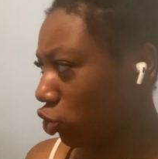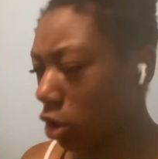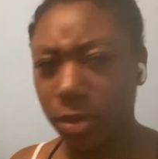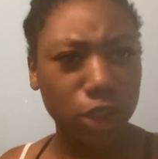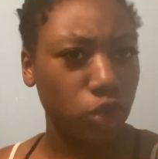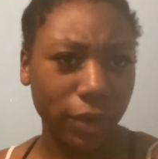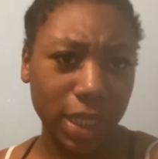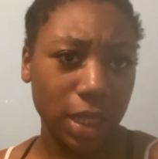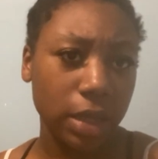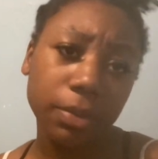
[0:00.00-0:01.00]
you, I'm not sure if I
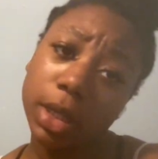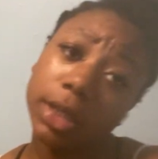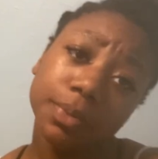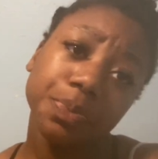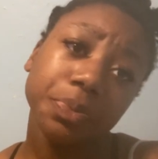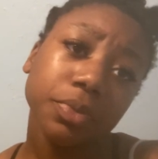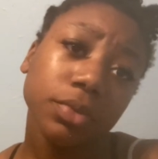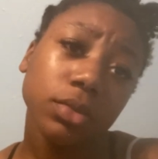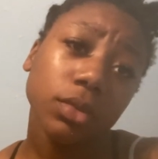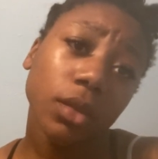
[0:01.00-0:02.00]
did, but
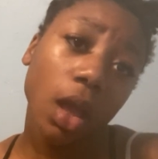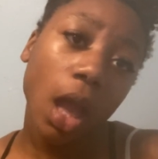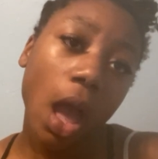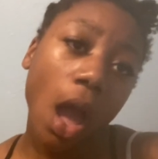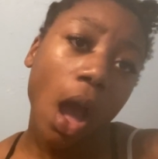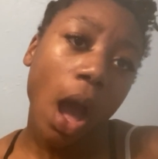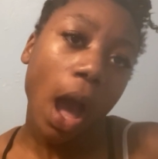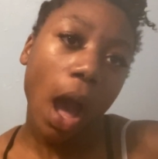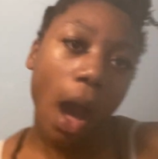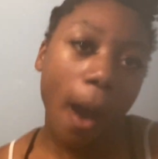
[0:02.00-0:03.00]

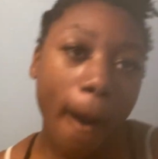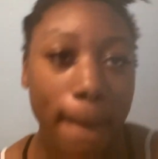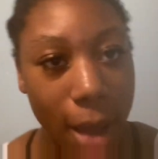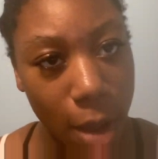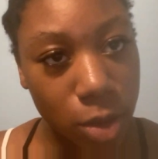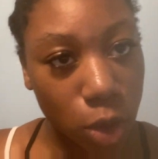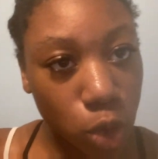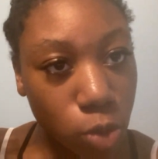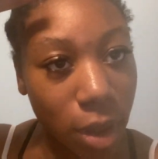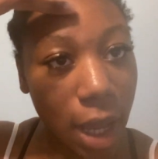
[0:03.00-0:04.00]
um i was gonna
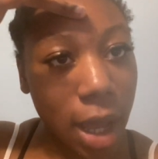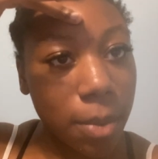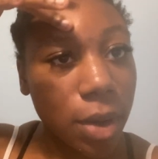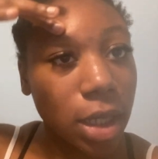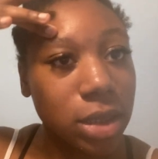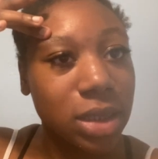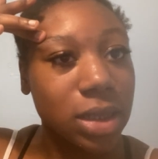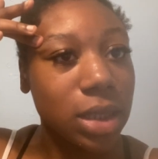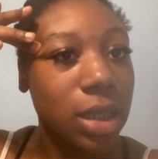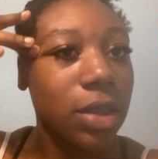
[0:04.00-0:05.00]
do my eyebrows and
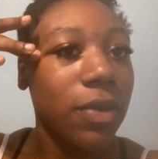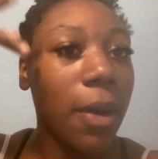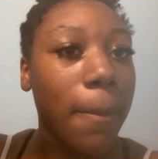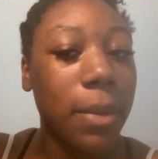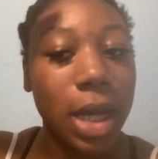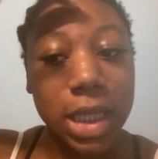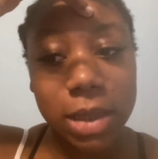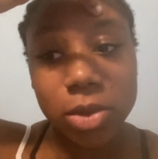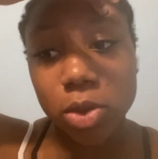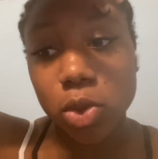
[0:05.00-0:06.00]
stuff but i think
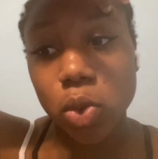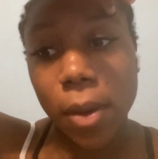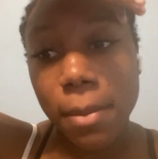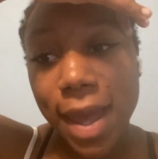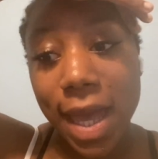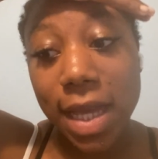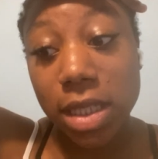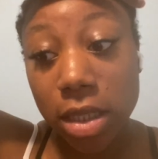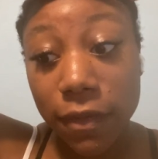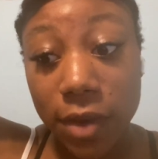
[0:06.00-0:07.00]
i'm just gonna do a
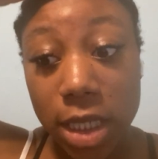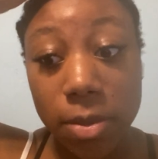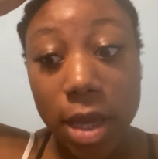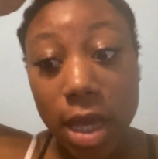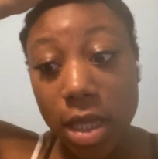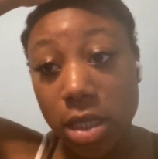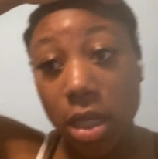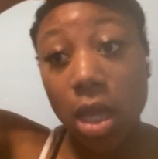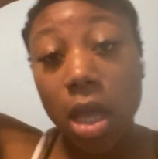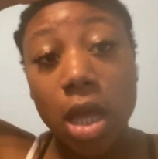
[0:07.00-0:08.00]
mask a face mask
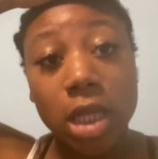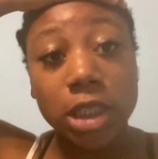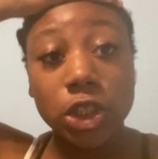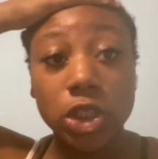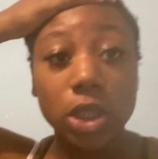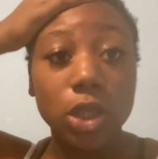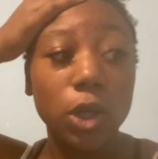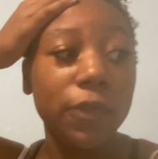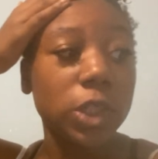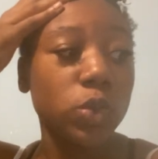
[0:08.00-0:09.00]

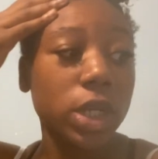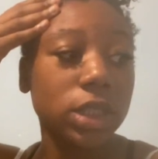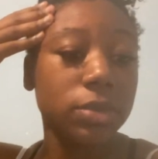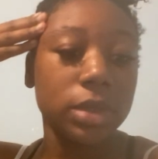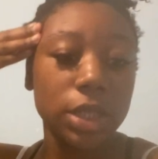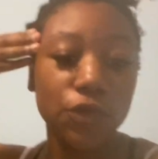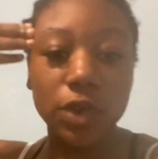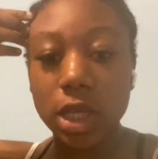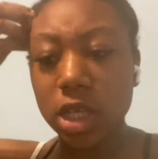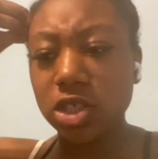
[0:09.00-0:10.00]
chill finish watching some
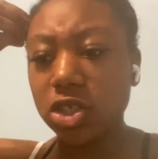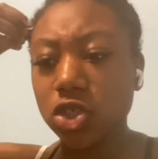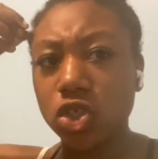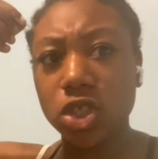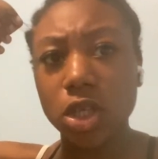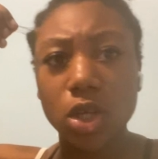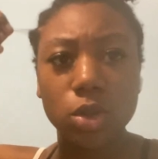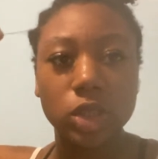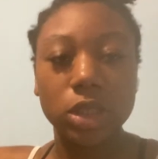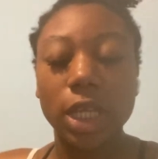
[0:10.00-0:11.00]
tv and just chill
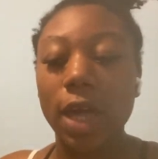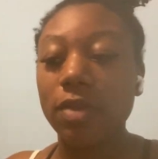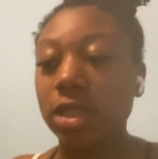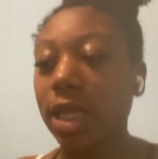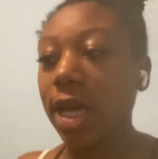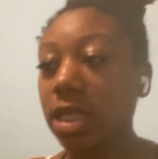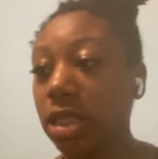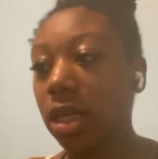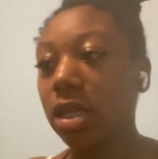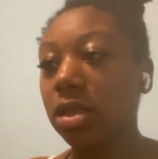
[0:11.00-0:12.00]
and just have this last
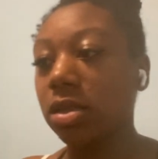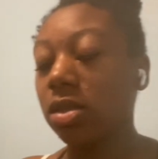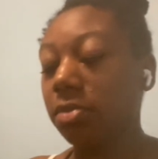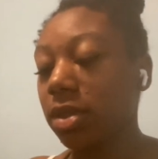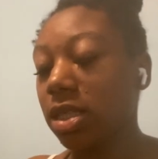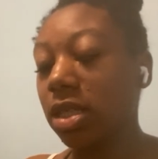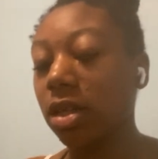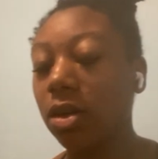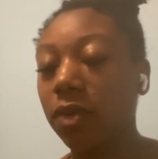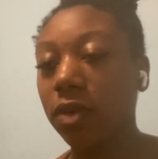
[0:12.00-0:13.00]
night to
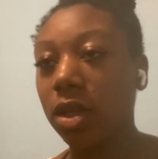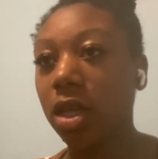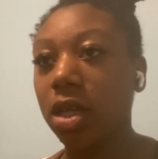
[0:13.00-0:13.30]
myself